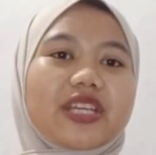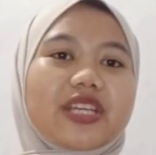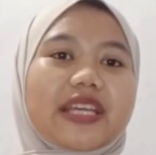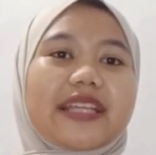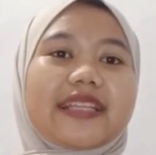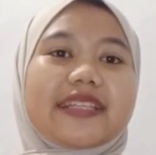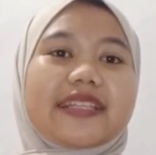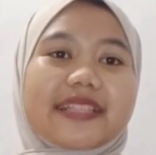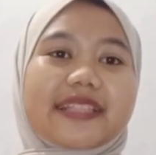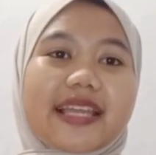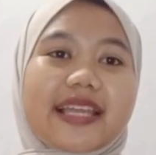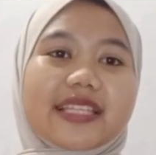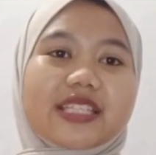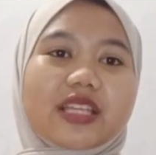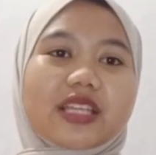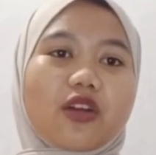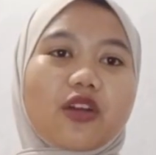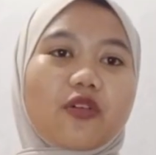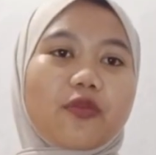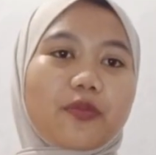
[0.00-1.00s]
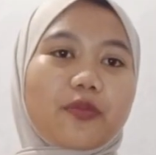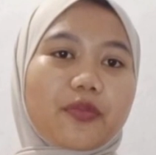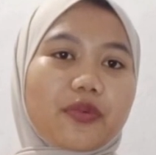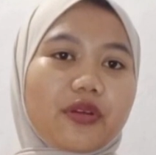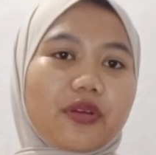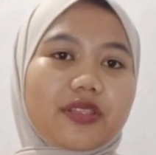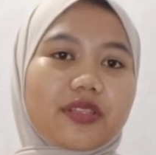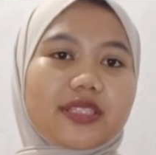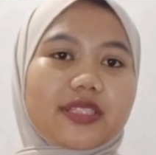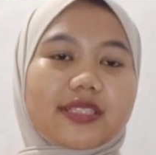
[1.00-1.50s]
and risks of
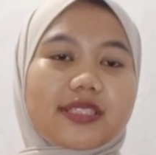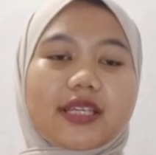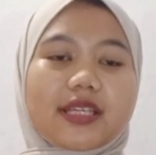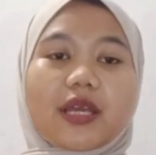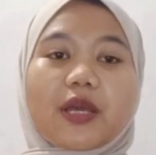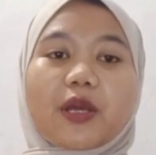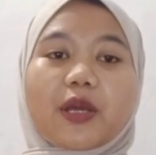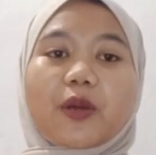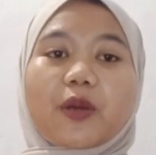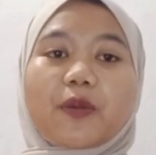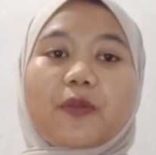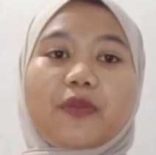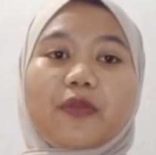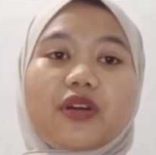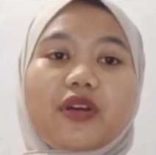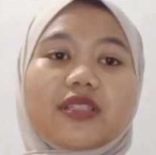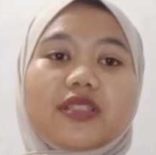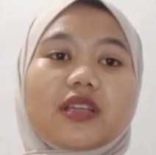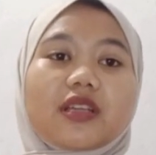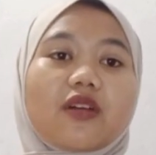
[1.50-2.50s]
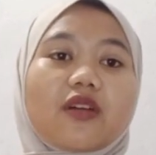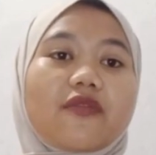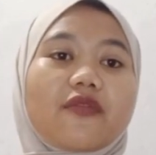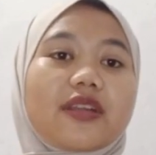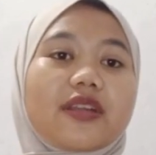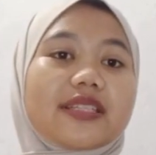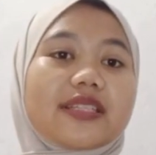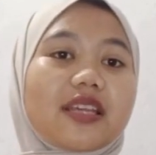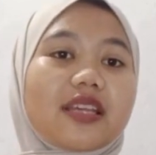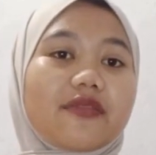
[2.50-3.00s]
bonds. Bonds
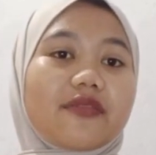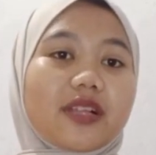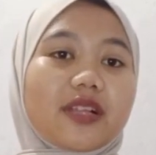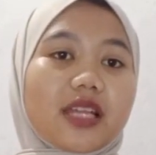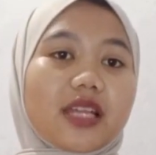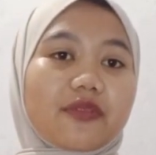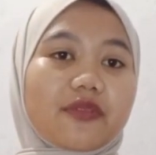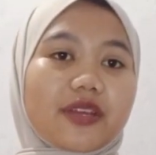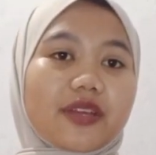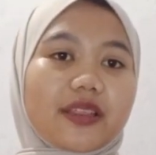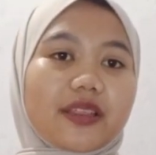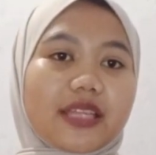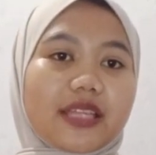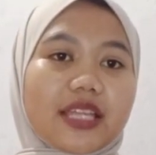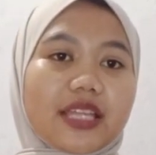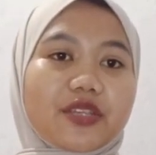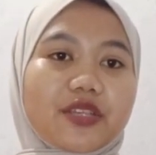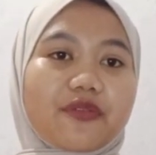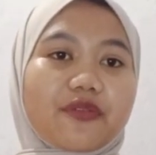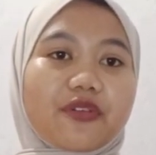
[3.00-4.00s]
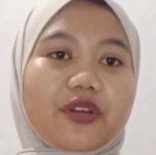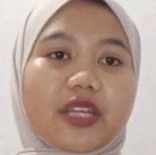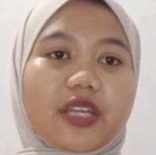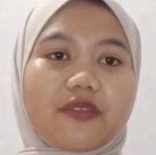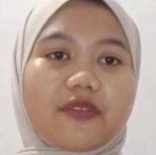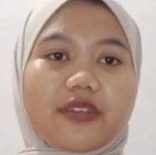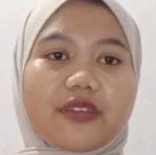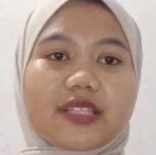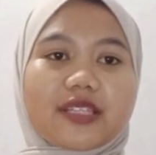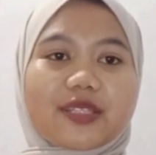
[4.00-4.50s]
offer several advantages for
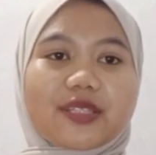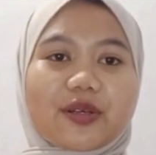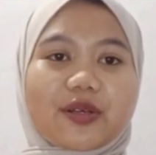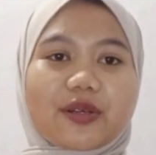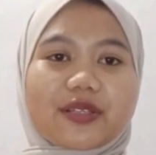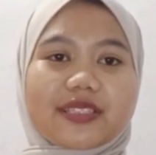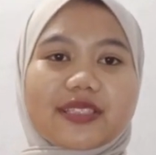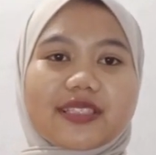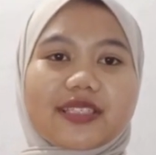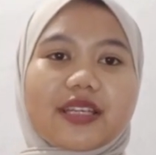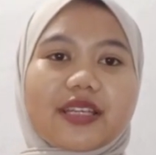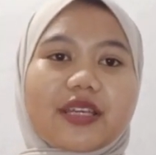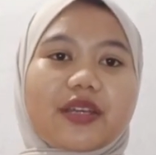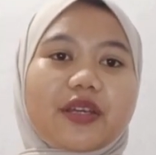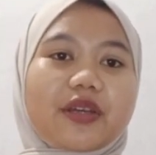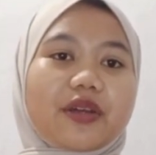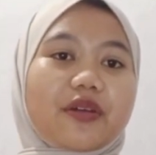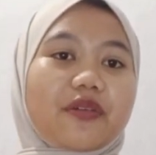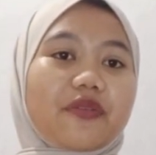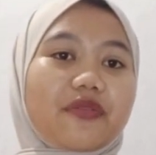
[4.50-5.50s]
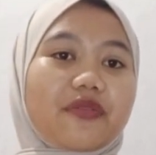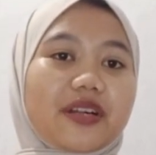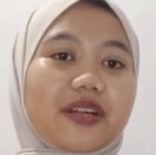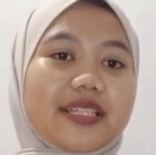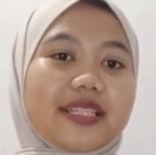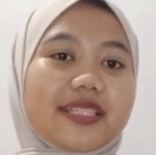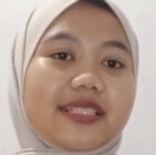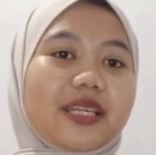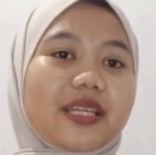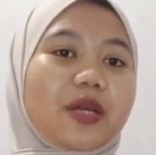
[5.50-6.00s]
investors.
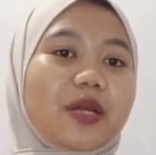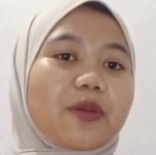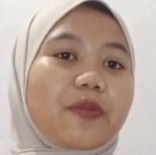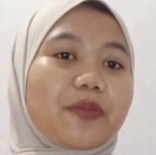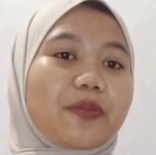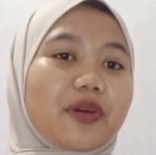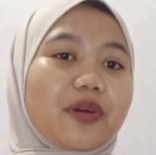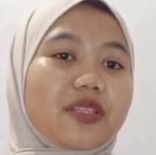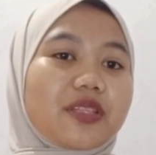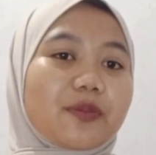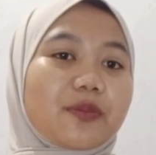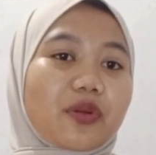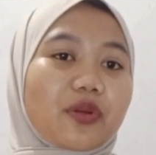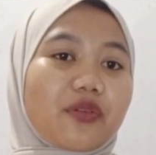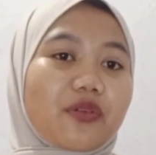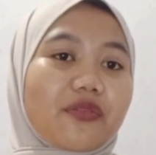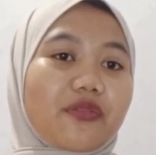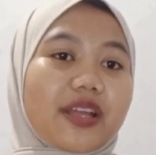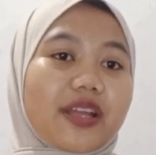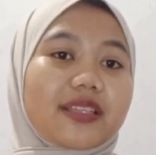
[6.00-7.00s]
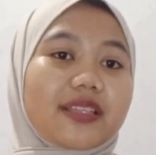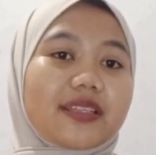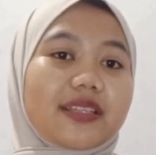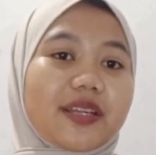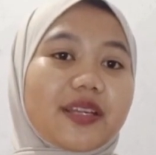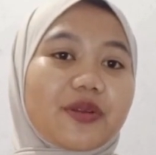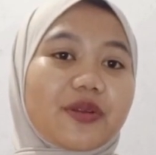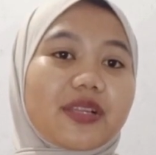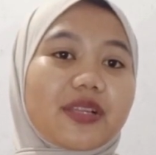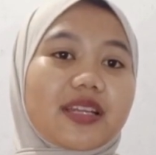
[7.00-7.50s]
First, bonds provide
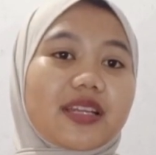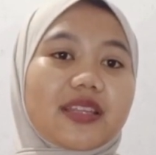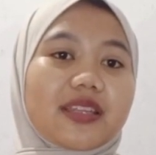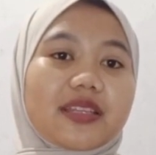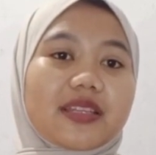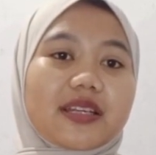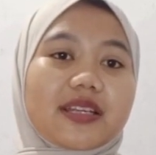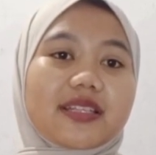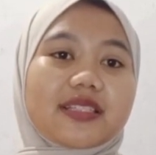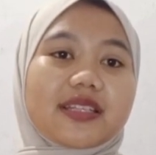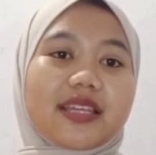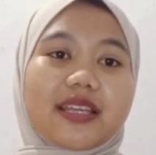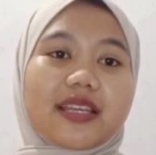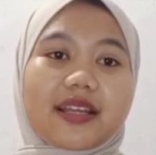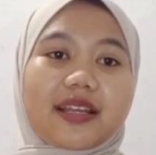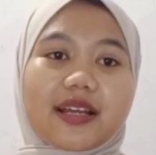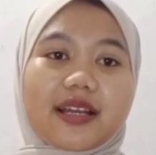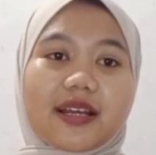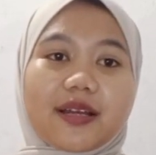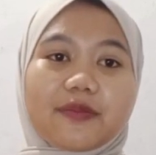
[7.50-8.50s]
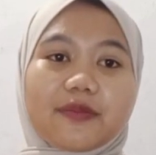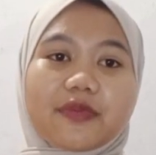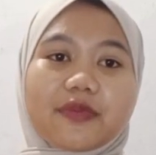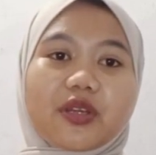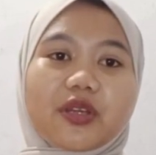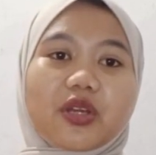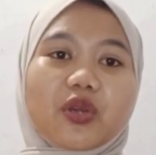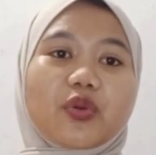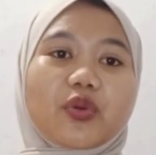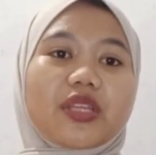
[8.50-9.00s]
regular interest income,
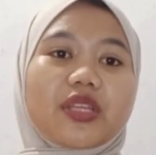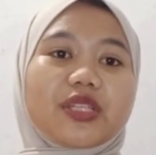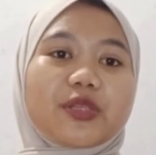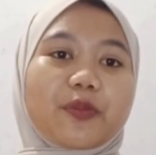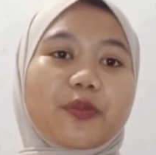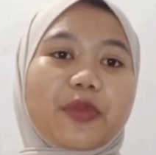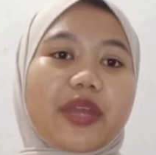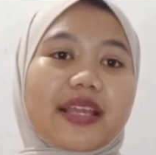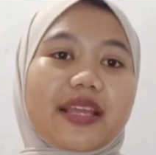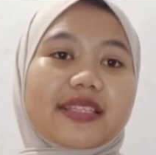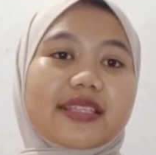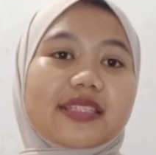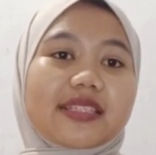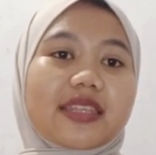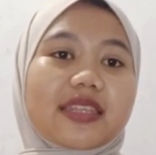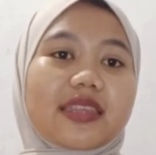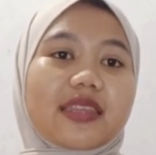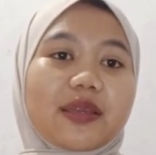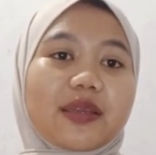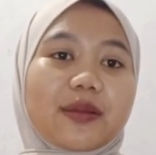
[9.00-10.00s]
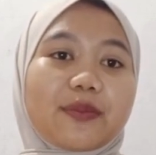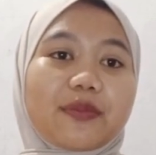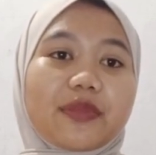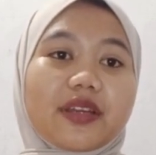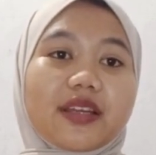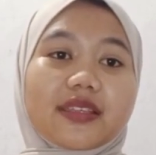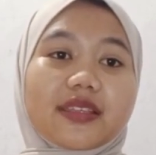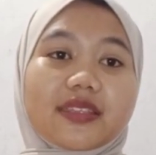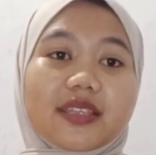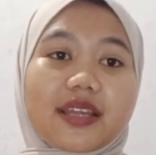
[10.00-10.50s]
which makes them
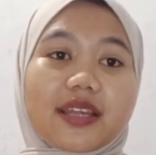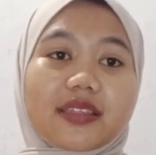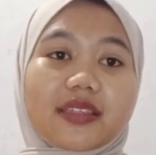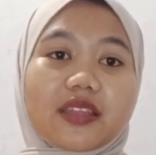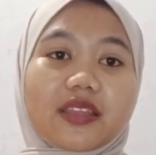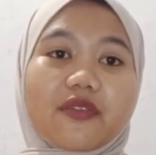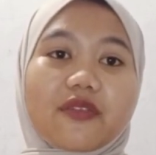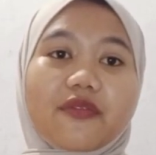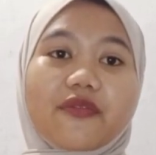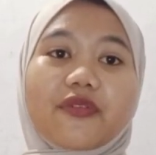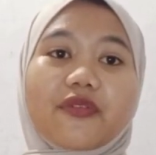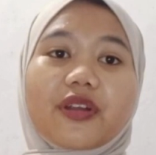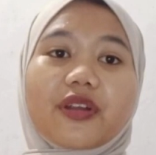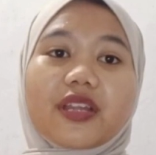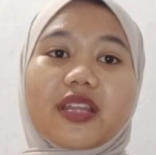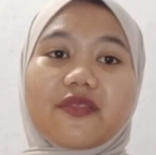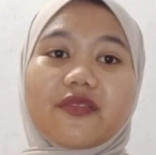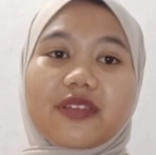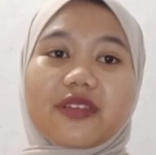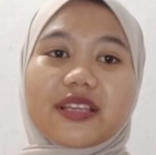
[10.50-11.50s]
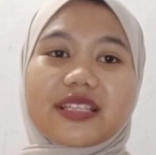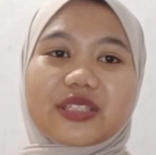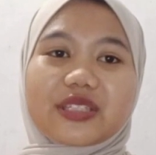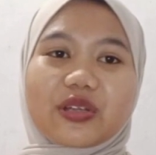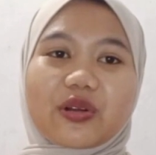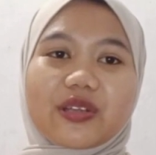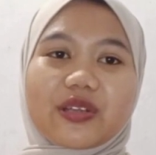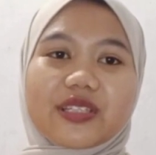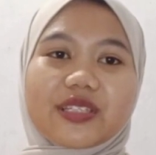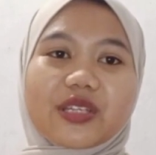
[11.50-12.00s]
attractive for
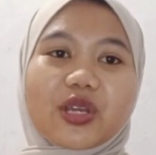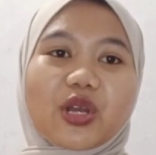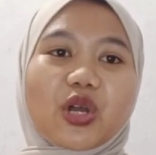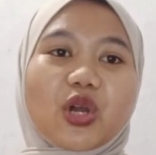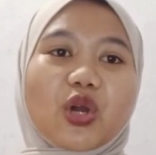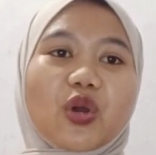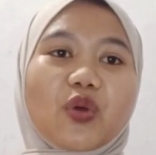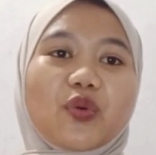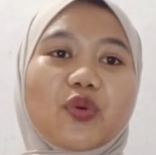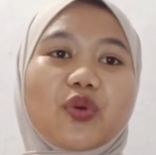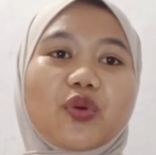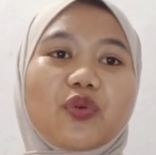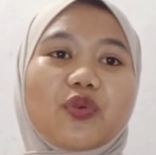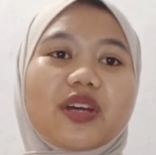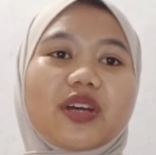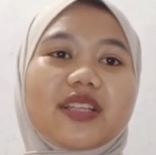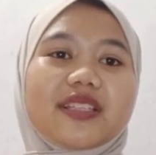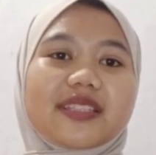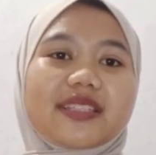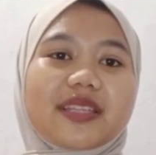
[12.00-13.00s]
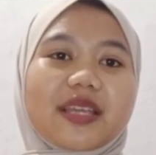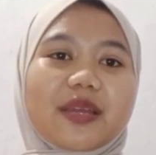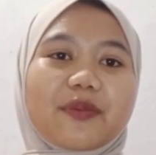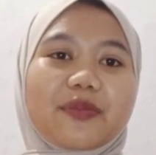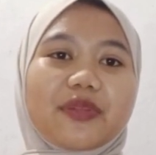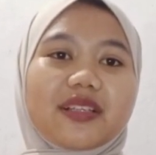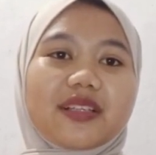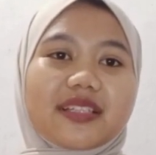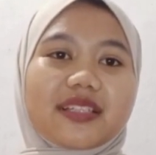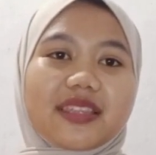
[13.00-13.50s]
investors who want
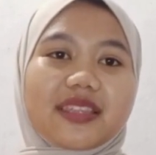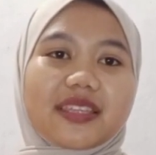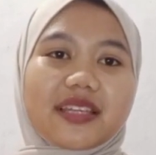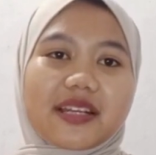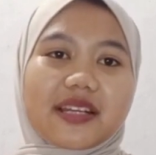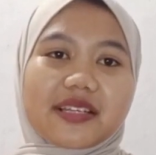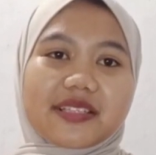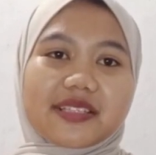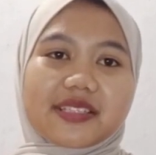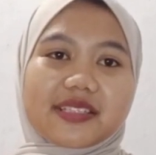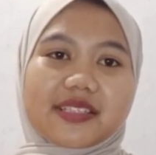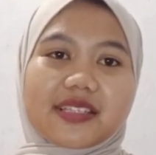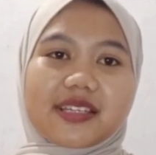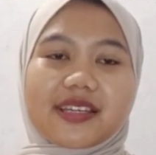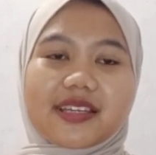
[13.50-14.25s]
stable returns.